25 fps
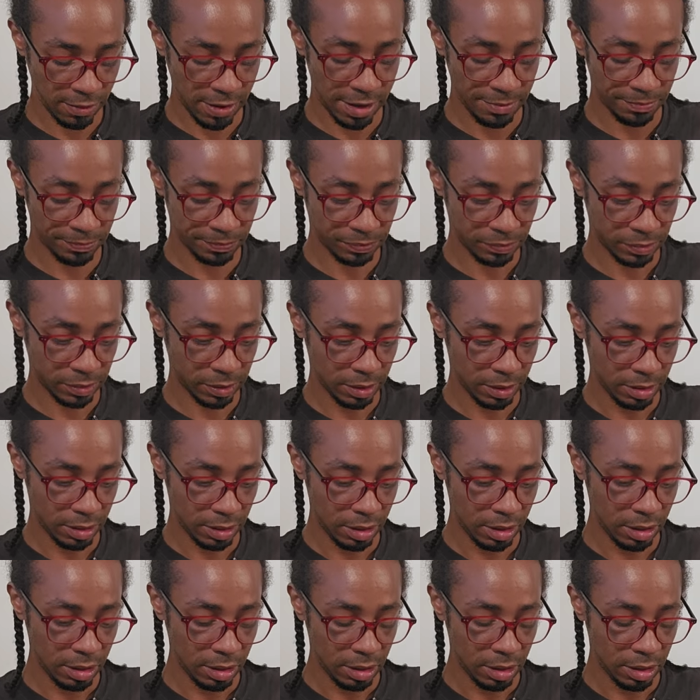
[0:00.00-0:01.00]
right,
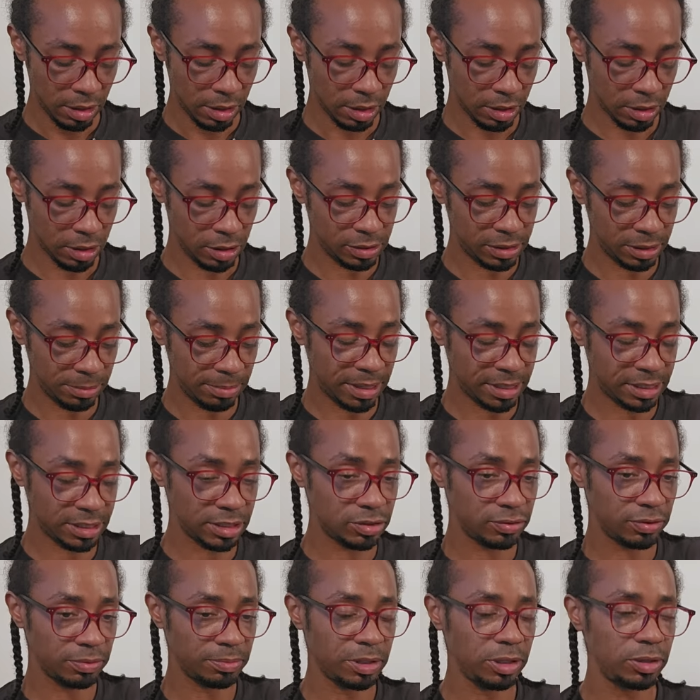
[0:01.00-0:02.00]
closing
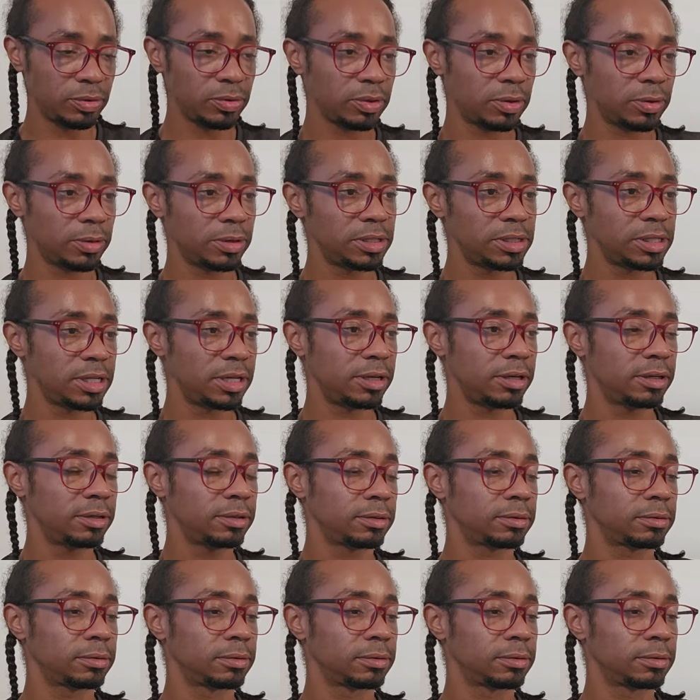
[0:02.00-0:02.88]
message from the unicorns here